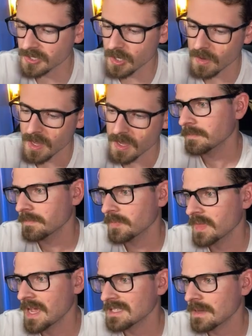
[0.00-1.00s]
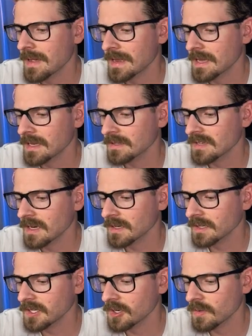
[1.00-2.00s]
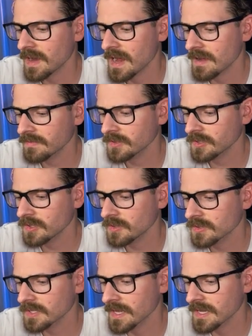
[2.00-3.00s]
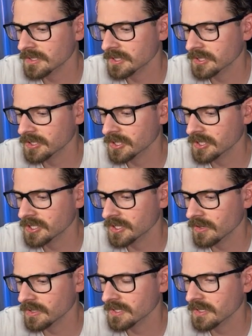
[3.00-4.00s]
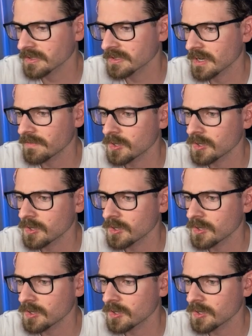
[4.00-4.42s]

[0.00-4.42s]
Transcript: So that's about it. And technically, you don't have to use Elasticsearch and all this other stuff.